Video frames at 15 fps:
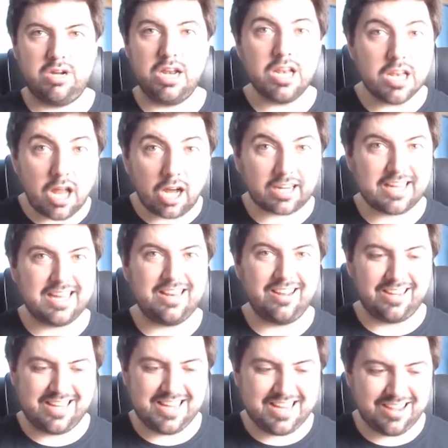lucky
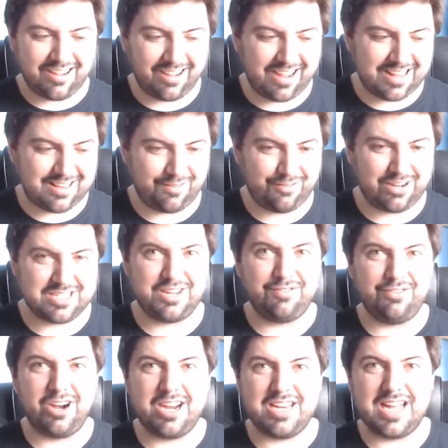guy to actually
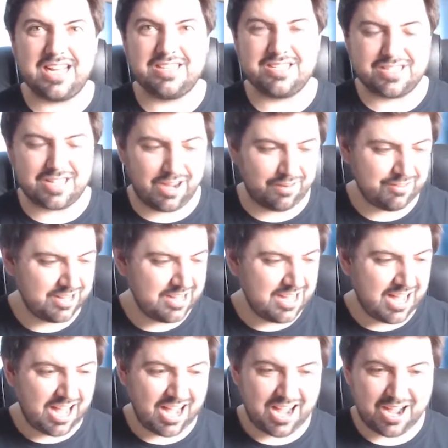find that
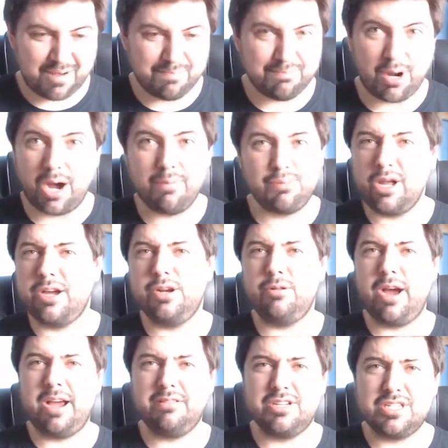stuff. But I'm blown
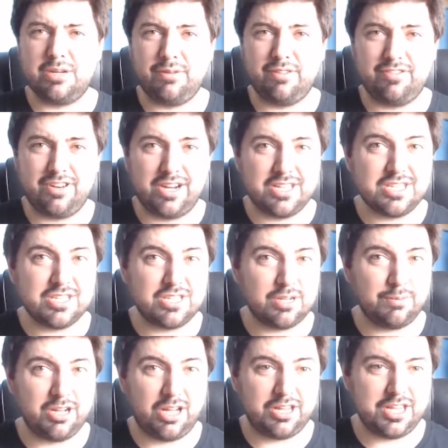away with the stuff he finds and some
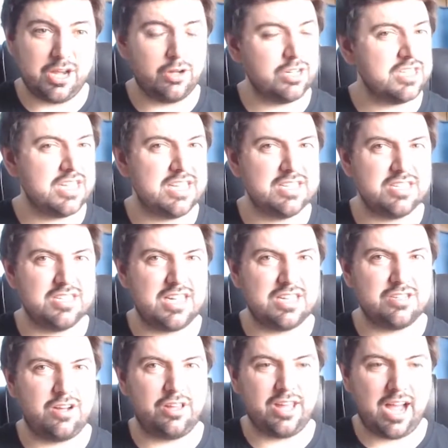of like the oddities and
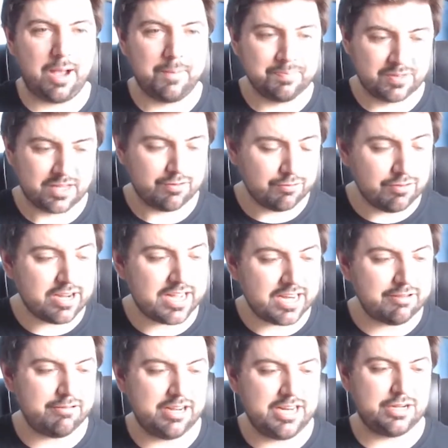things like that.
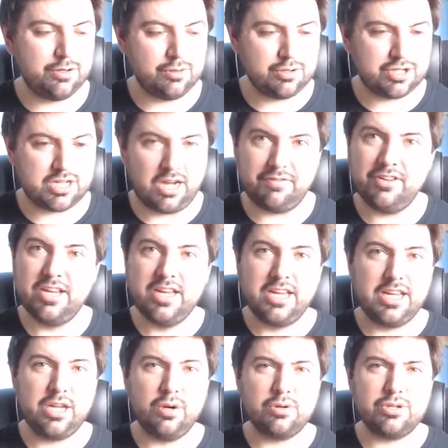Really cool stuff.
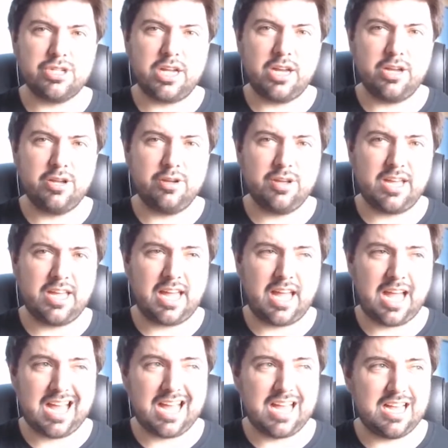He also
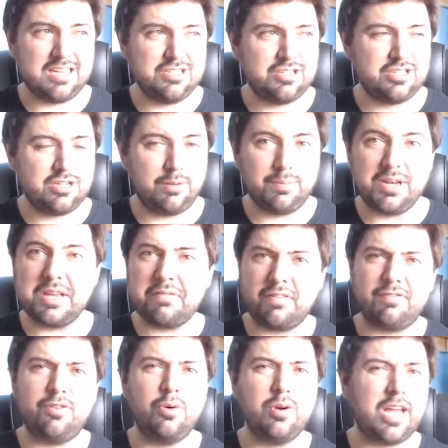has, I believe,
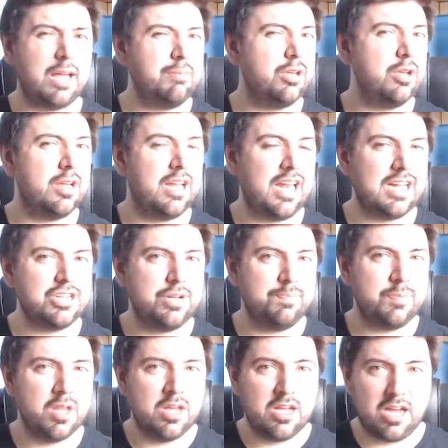a full GameCube
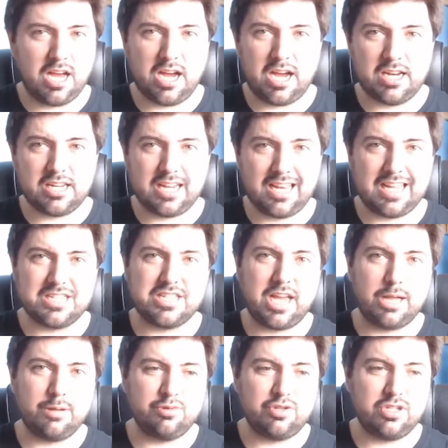collection and collects
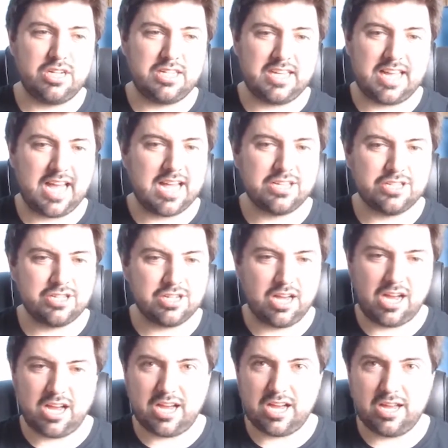games for the DS
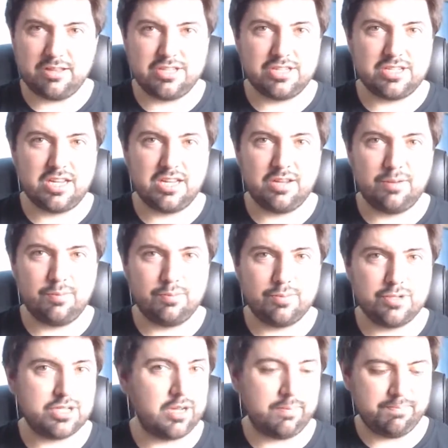and
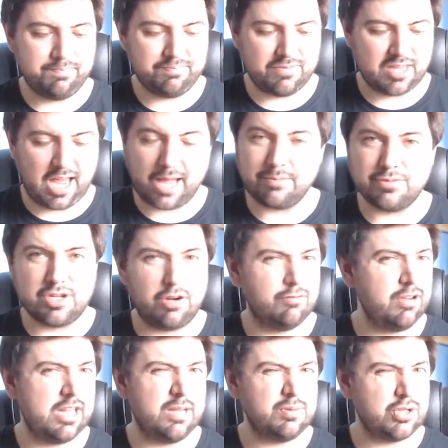some games that are
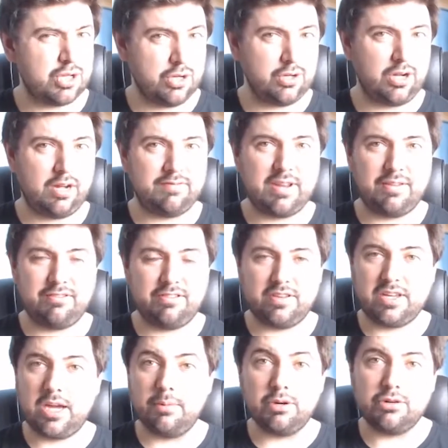really obscure that I've never
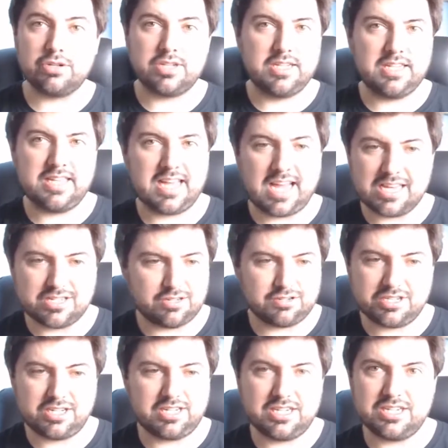even come across on the DS. I'll
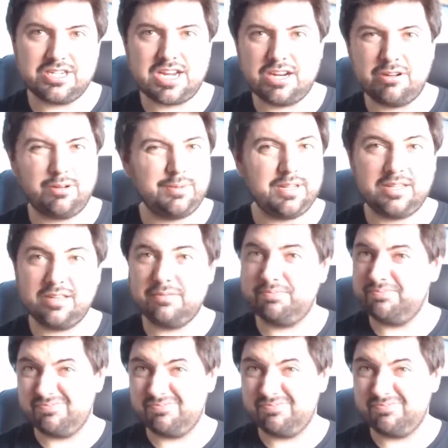see on his channel. I mean,